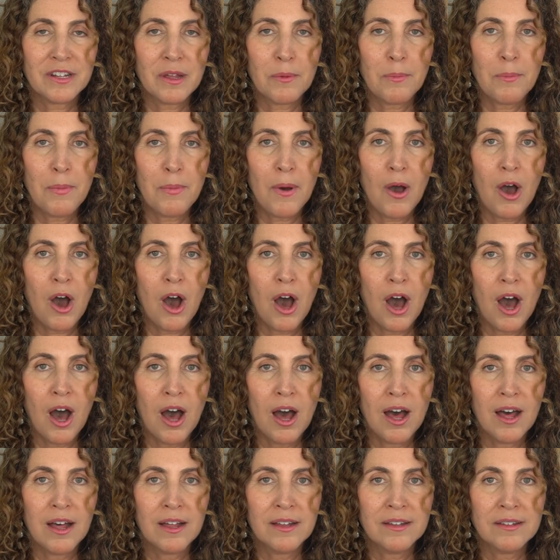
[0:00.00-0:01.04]
a
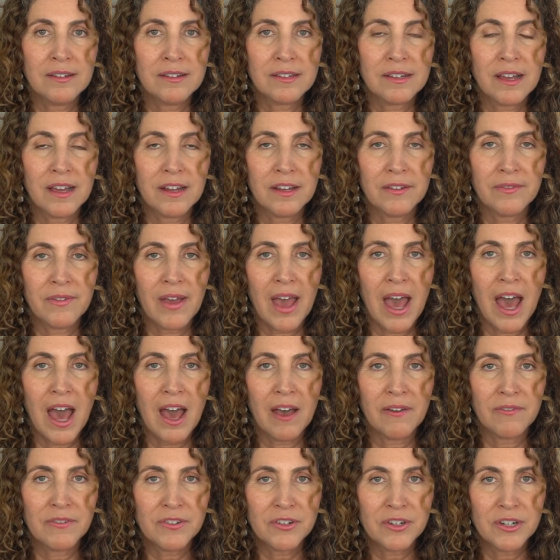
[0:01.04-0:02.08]
pause kind of
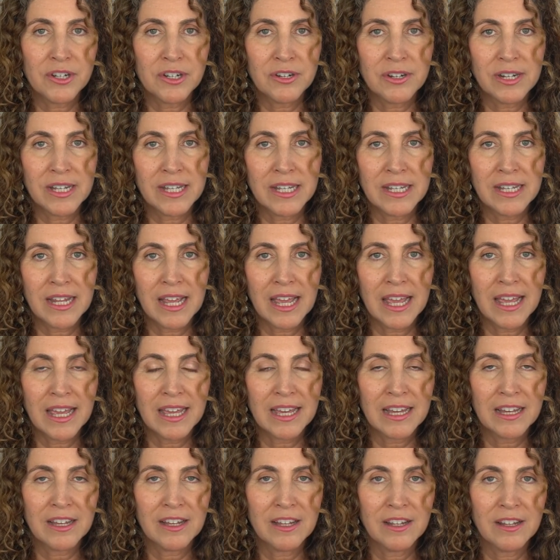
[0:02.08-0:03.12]
after your
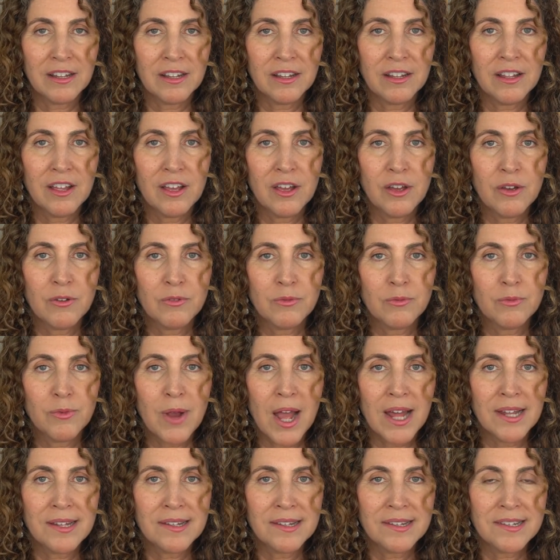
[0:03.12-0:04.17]
inhale,
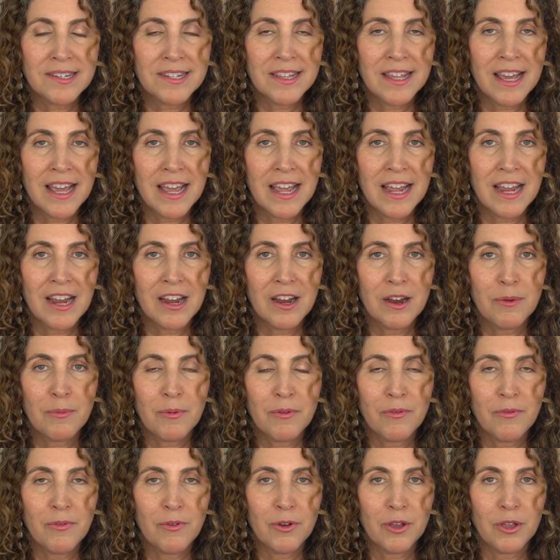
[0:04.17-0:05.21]
rest there
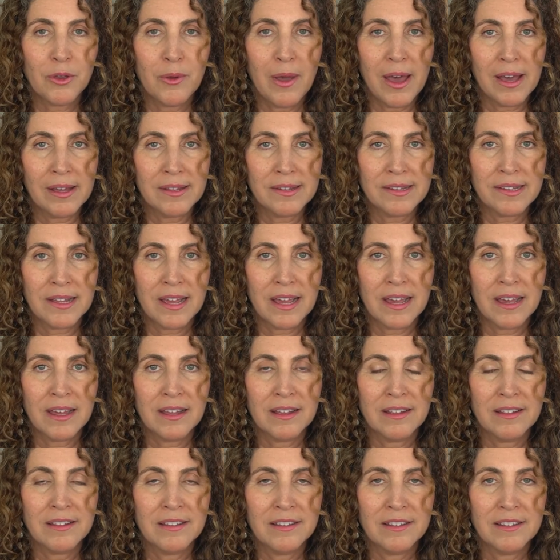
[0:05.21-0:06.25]
before you
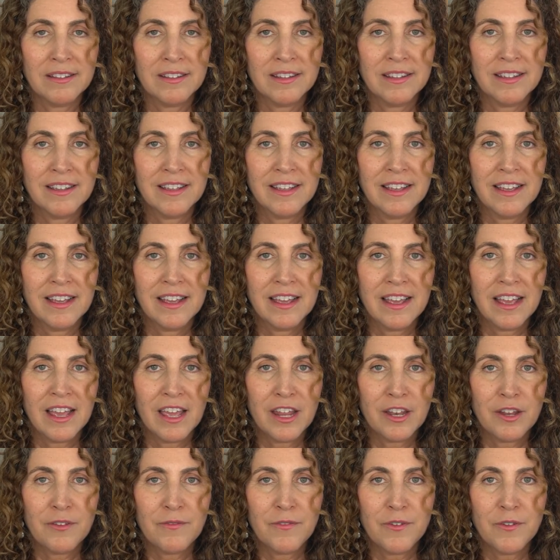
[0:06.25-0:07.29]
exhale.
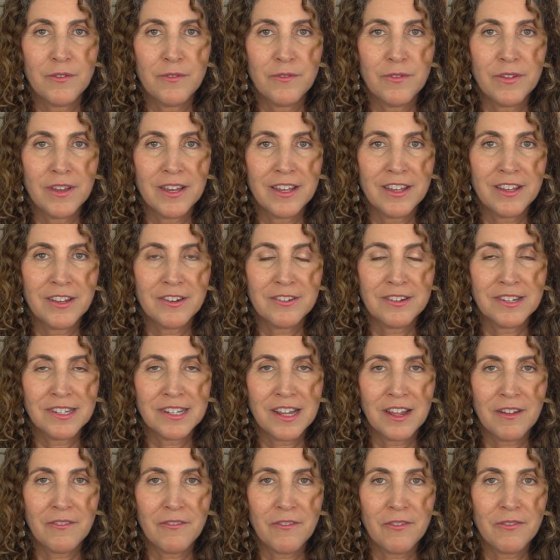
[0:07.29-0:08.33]
And if you feel
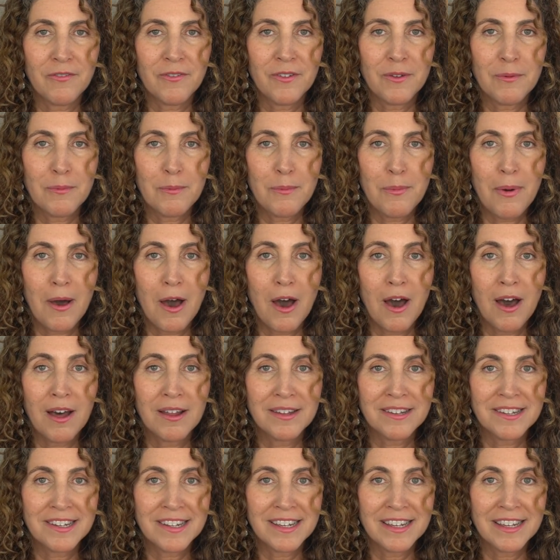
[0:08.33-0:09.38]
yourself
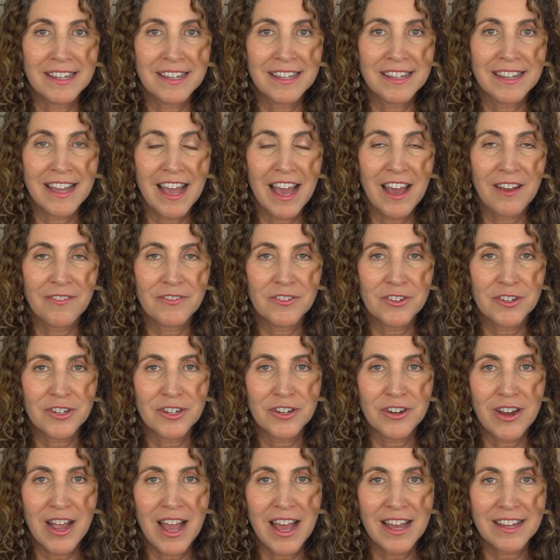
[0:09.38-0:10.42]
pausing after
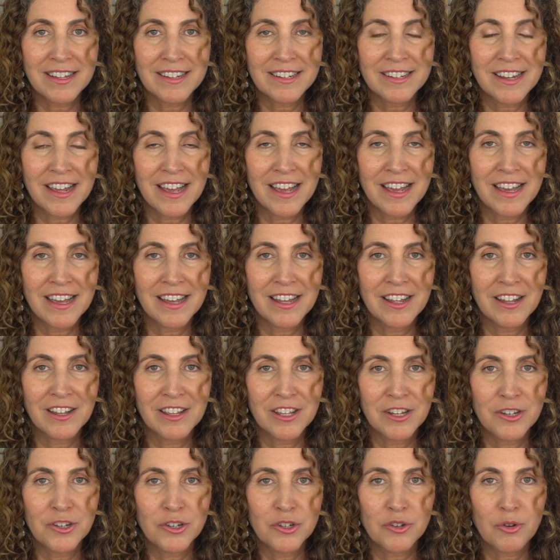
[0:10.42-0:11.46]
your exhale,
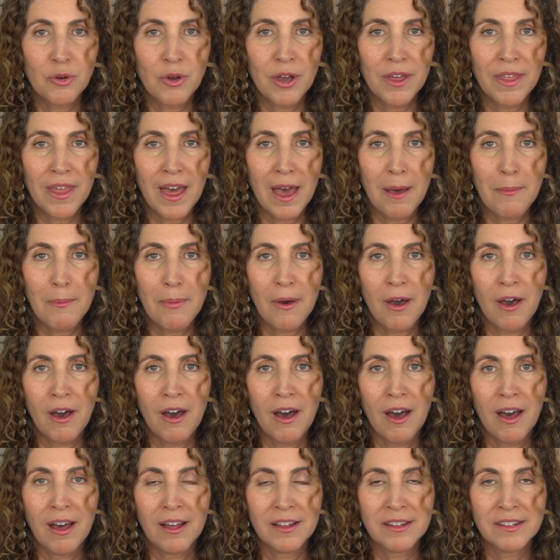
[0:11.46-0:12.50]
enjoy that
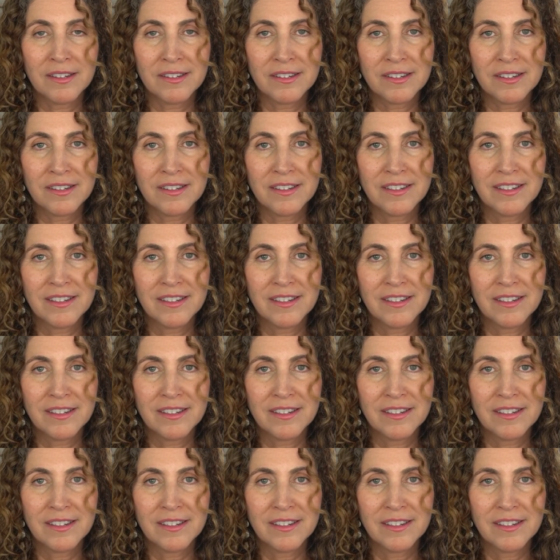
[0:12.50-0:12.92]
pause